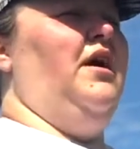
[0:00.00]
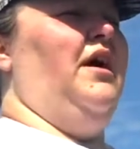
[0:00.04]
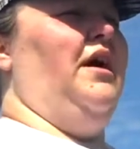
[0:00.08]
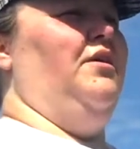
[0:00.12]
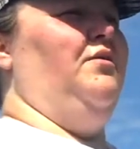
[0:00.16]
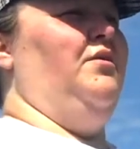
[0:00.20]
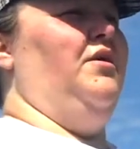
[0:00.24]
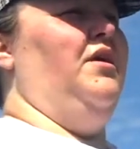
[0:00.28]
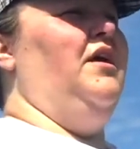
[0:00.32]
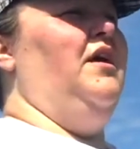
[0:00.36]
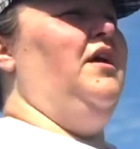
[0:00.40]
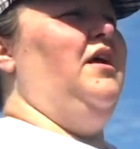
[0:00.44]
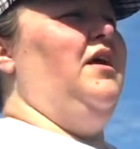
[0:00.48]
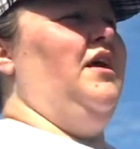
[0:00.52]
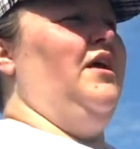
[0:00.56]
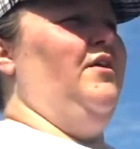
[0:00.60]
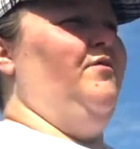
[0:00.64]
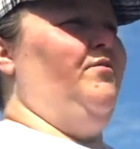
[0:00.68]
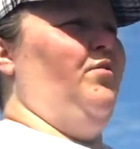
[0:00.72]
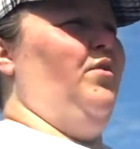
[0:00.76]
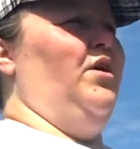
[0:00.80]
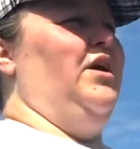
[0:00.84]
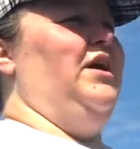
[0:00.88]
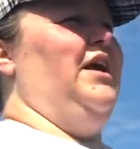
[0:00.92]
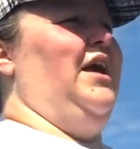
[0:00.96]
and
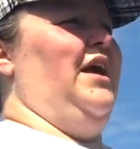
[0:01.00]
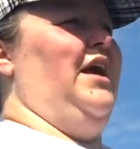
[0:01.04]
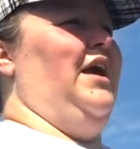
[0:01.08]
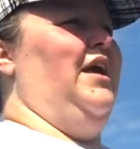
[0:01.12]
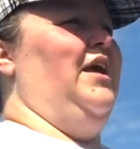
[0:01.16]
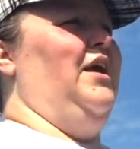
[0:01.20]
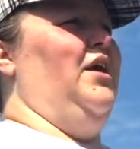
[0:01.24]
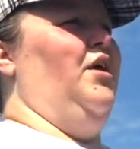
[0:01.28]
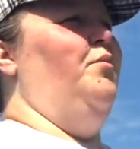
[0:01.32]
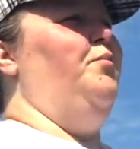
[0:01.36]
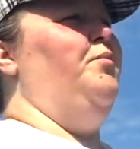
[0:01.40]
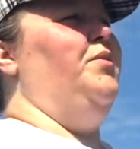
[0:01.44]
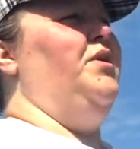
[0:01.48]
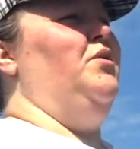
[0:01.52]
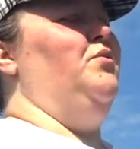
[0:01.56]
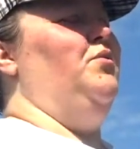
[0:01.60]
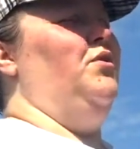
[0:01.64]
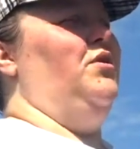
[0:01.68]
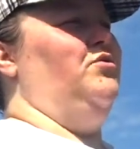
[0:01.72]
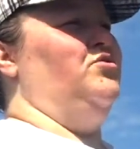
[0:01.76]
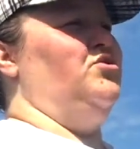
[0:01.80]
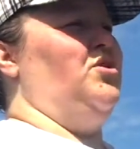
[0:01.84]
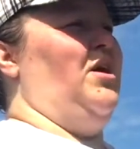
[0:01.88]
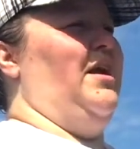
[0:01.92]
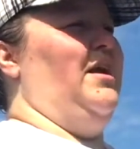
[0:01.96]
if we can't help you,
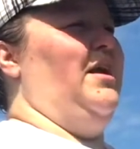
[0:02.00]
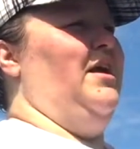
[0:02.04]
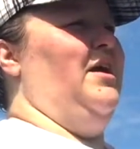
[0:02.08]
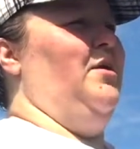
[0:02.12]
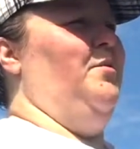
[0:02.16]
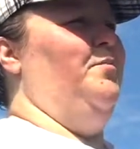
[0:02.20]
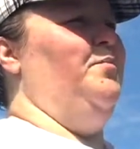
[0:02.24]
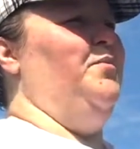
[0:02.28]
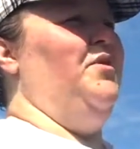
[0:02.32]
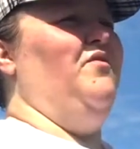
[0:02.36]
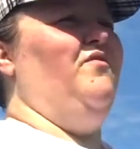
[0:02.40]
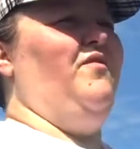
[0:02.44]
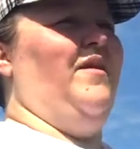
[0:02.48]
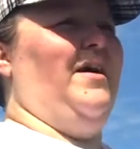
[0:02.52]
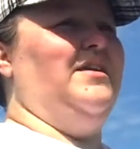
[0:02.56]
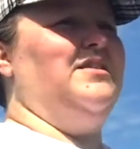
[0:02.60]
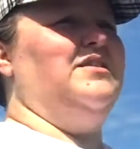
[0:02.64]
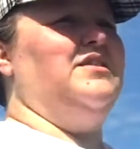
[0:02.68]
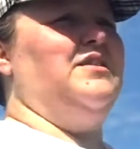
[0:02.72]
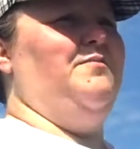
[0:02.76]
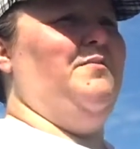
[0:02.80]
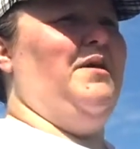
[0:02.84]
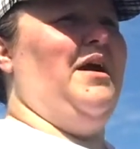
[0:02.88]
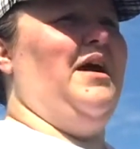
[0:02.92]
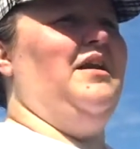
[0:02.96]
we'll try to help you find
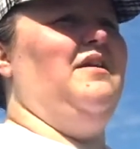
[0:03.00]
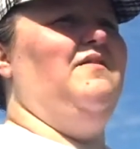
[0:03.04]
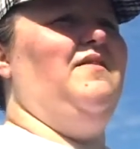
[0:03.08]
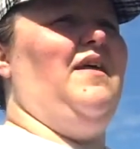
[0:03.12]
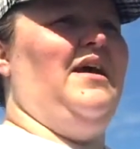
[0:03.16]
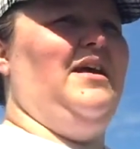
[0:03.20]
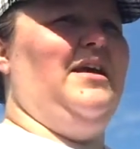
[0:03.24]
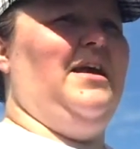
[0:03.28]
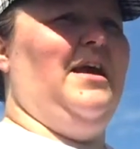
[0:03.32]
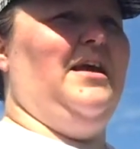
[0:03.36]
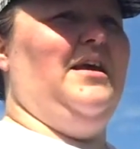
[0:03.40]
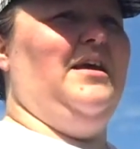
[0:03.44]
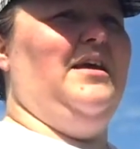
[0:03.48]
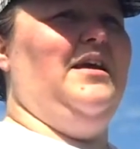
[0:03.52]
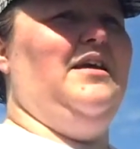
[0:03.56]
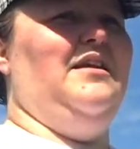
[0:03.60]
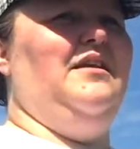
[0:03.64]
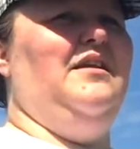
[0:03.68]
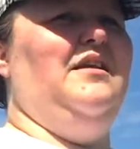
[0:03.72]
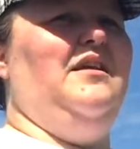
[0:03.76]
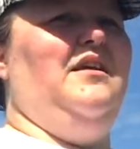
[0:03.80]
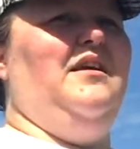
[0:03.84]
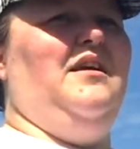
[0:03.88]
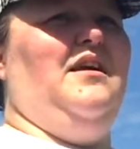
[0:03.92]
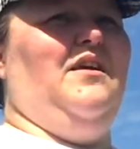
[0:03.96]
somebody that
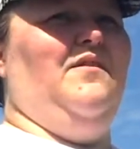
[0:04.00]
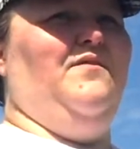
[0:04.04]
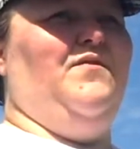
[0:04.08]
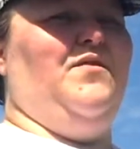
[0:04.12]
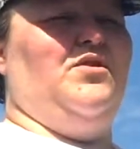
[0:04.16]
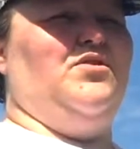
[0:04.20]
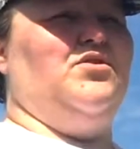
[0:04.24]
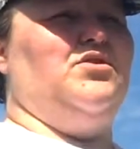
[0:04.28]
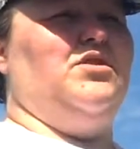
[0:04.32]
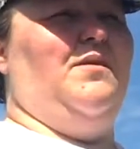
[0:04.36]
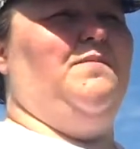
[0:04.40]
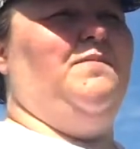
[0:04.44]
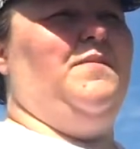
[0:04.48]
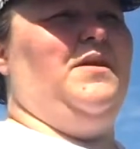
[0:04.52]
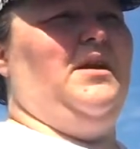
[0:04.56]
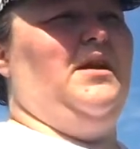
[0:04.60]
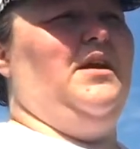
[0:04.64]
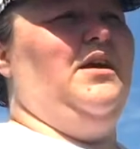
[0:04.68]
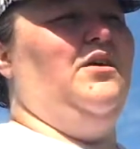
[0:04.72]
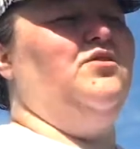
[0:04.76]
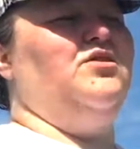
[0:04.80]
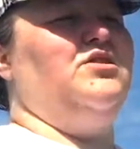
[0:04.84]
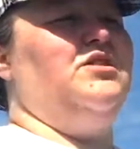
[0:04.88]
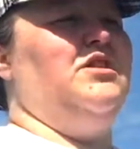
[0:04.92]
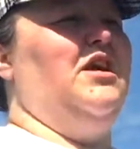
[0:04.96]
can. If there's something
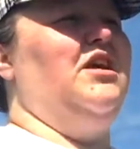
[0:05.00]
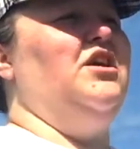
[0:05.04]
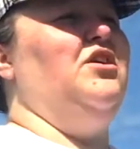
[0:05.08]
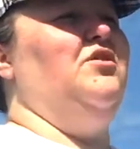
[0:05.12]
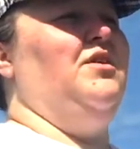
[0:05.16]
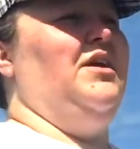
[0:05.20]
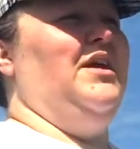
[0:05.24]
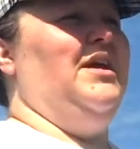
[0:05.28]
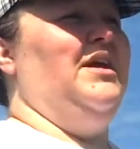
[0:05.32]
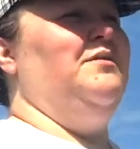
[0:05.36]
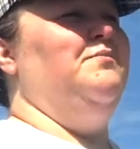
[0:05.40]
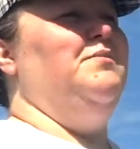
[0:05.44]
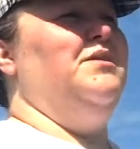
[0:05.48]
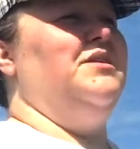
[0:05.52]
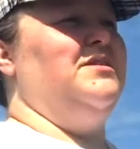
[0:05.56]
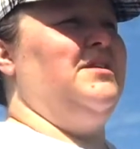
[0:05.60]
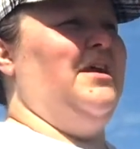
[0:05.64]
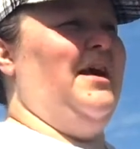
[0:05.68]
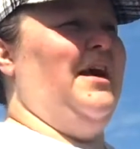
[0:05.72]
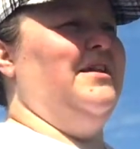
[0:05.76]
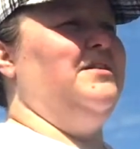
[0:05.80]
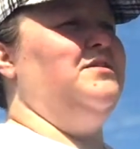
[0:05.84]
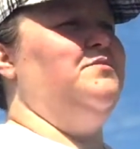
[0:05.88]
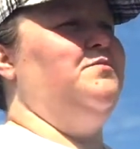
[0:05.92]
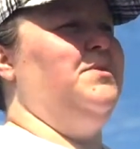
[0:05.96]
else that you need
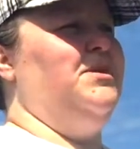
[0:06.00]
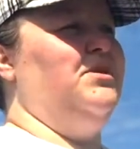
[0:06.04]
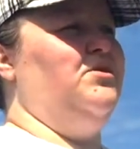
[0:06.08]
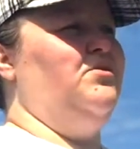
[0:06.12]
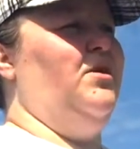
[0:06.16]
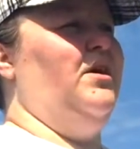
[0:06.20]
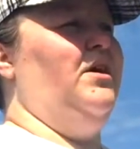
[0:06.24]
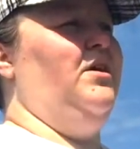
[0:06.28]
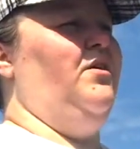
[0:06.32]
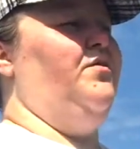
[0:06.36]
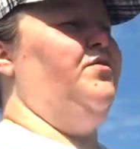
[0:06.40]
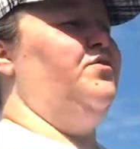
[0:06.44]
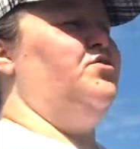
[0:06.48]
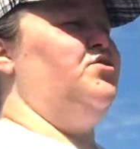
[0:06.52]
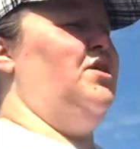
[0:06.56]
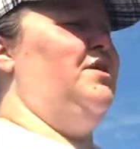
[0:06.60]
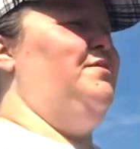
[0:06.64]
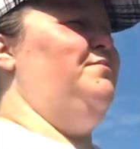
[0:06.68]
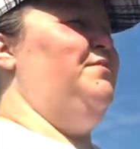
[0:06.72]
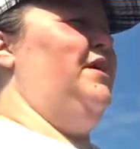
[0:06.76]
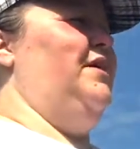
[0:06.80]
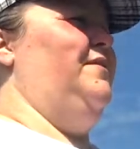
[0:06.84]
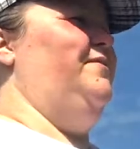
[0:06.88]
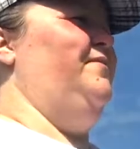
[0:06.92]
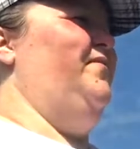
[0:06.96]
besides mental health
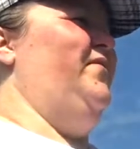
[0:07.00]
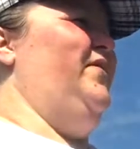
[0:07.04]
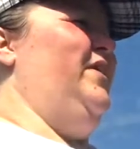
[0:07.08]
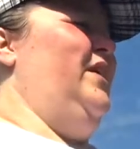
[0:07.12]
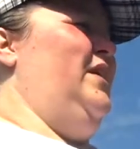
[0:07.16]
treatment,